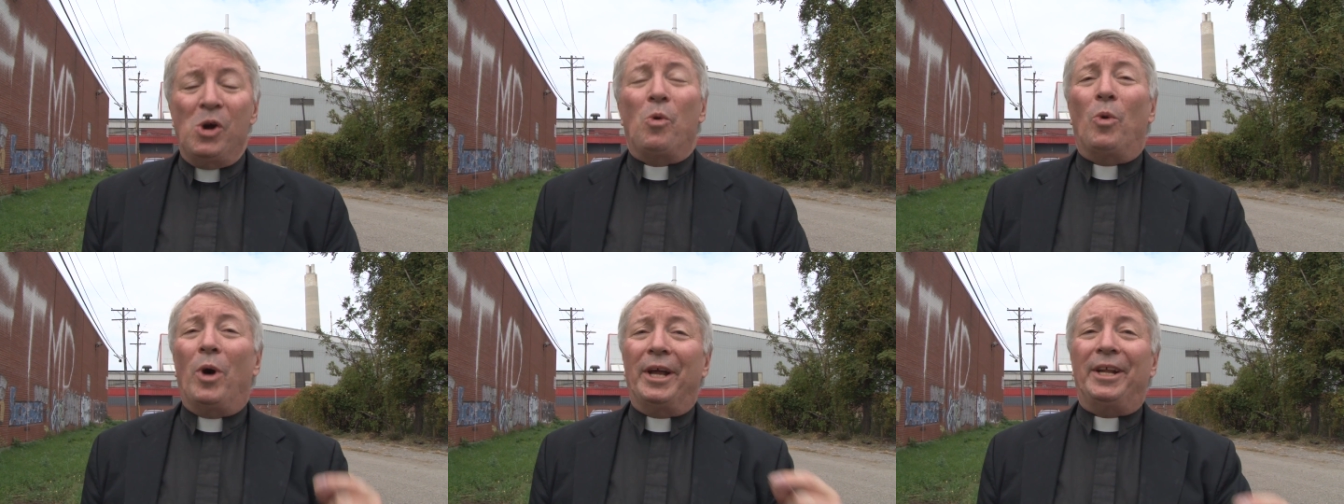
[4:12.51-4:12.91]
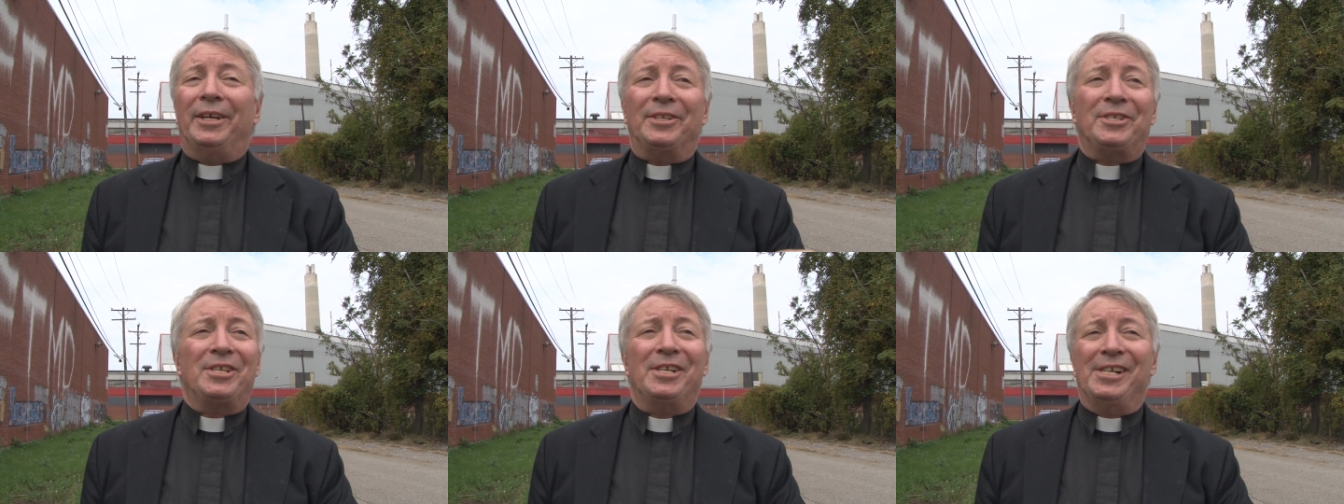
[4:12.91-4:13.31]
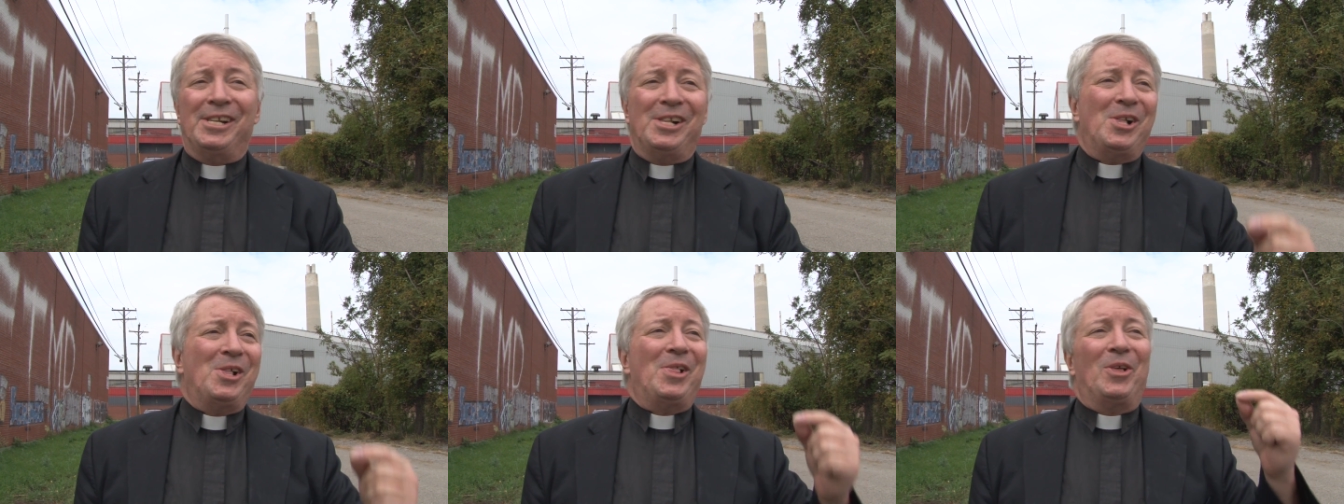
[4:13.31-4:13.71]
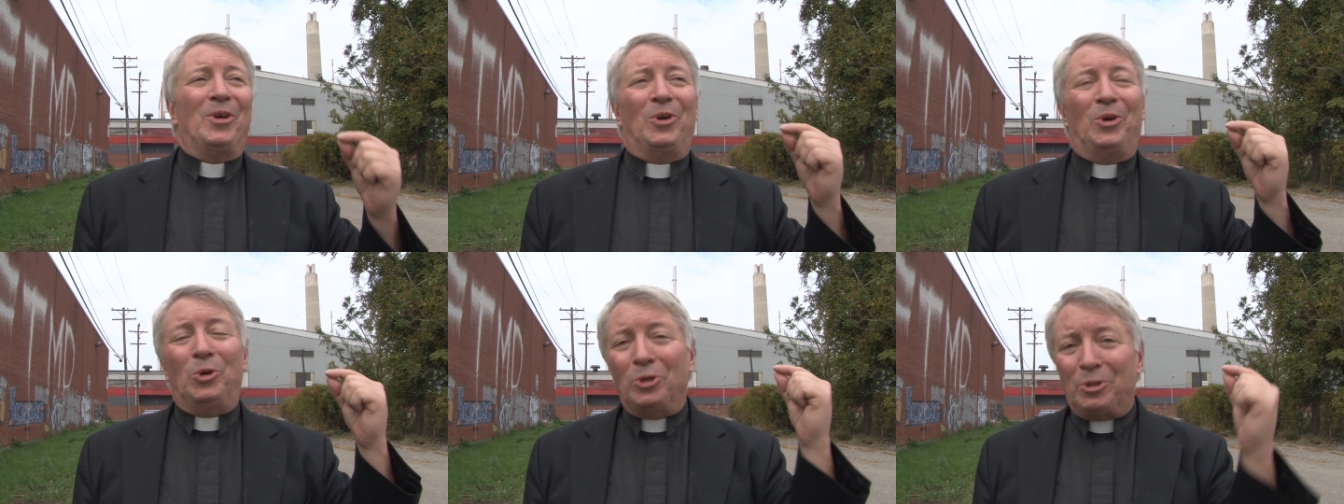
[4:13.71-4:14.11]
One is,
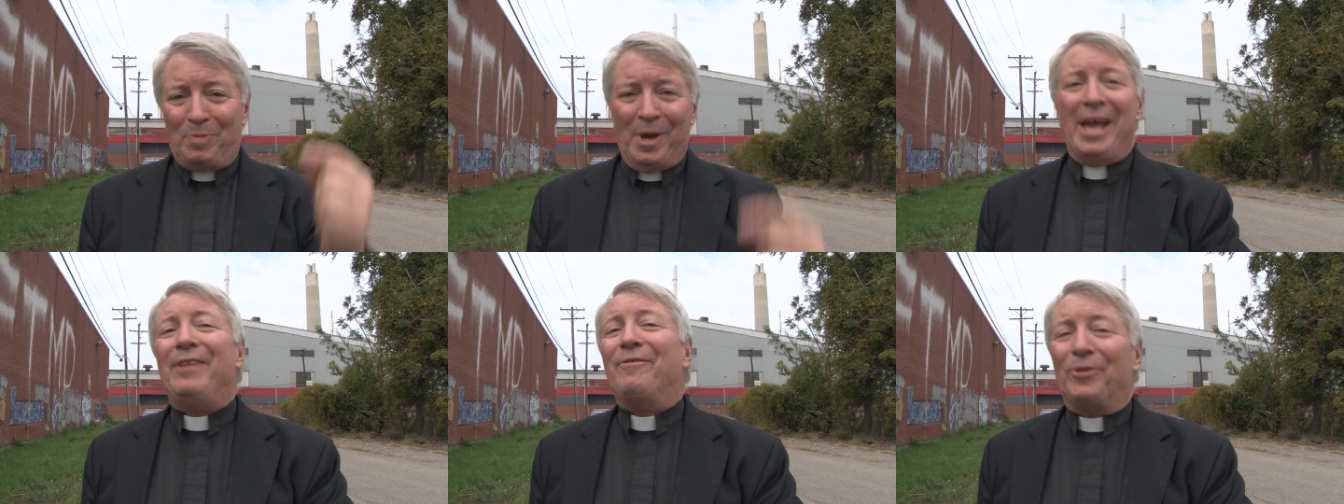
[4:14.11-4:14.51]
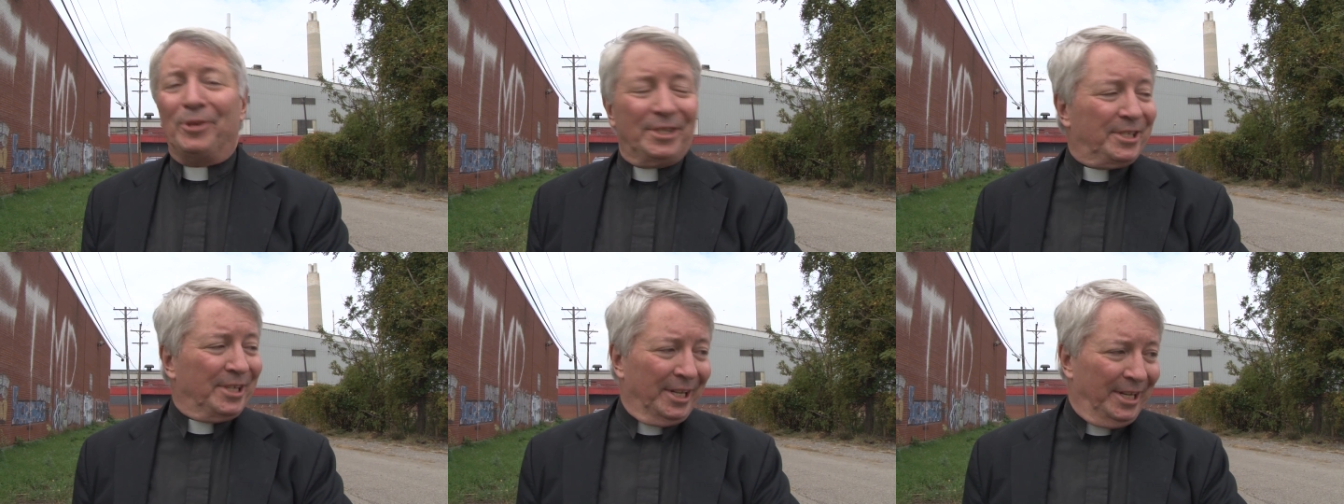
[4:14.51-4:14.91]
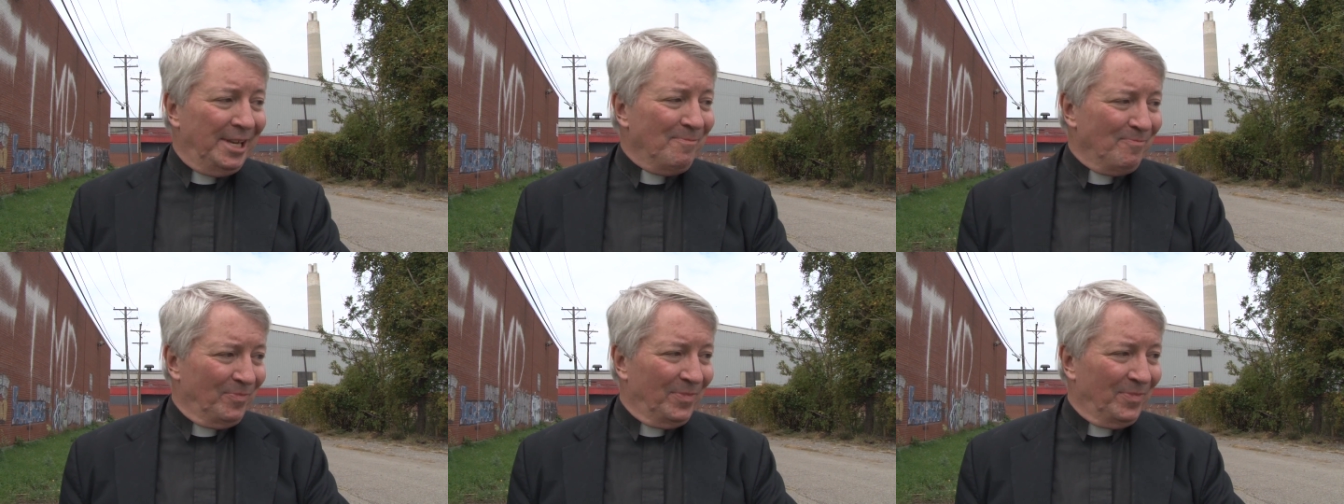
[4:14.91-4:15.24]
who's paying for the study?